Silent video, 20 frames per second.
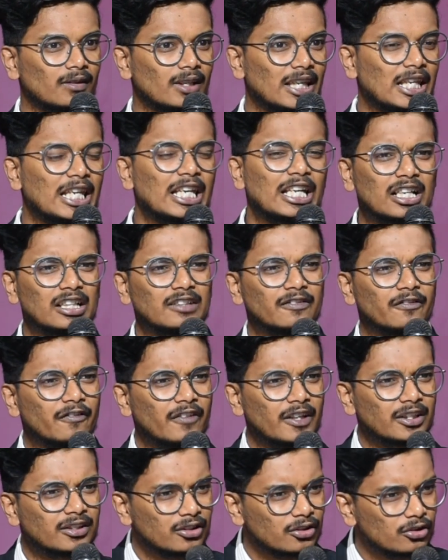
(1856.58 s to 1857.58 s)
he
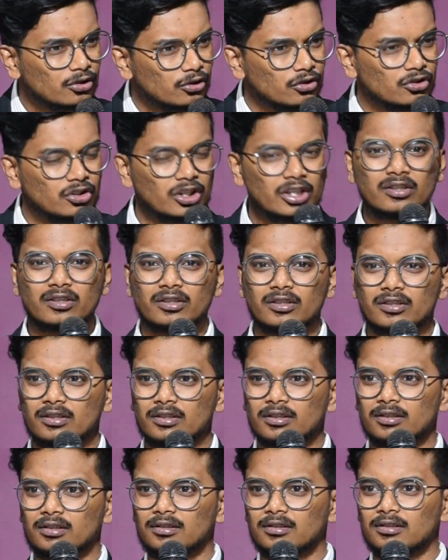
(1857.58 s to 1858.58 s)
confesses to
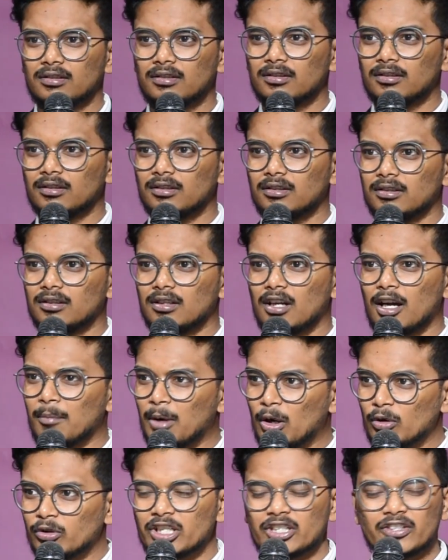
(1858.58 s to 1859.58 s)
Jesus
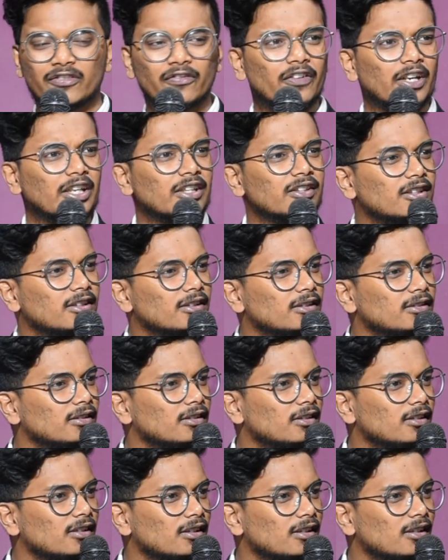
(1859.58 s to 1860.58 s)
about his faith.
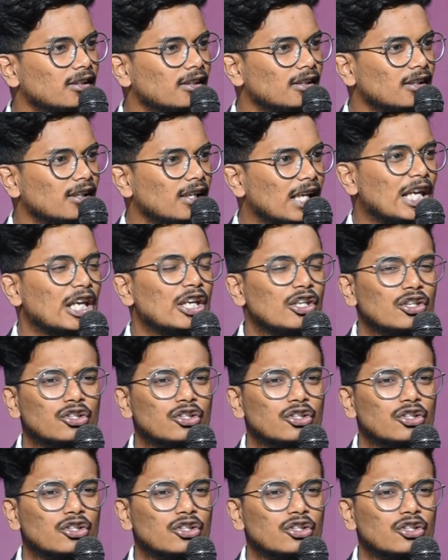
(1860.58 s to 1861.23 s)
He